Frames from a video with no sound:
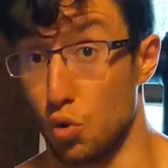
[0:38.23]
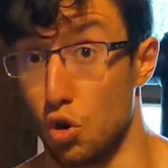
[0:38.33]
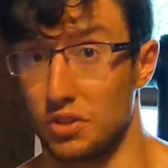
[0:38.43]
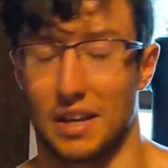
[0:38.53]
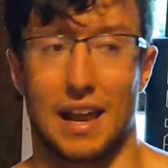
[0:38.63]

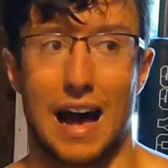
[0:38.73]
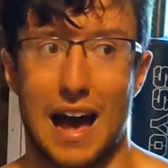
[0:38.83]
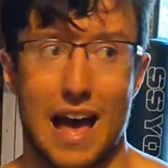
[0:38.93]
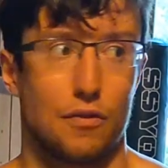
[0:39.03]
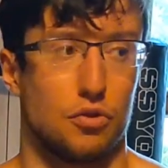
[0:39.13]
work that
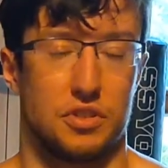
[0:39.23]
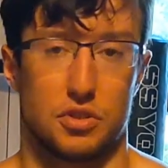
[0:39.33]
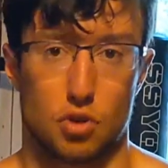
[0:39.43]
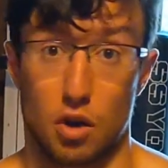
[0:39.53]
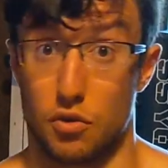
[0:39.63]
I haven't
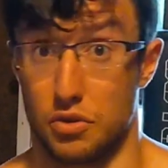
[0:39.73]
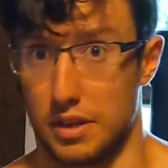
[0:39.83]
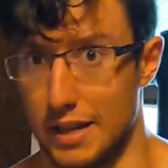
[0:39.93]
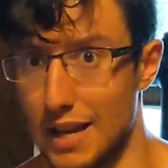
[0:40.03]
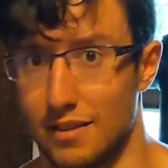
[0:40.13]
discovered
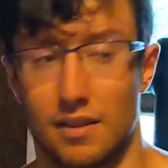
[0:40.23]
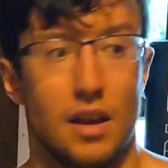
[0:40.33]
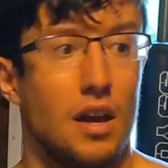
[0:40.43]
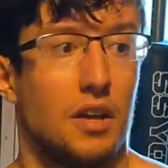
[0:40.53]
yet,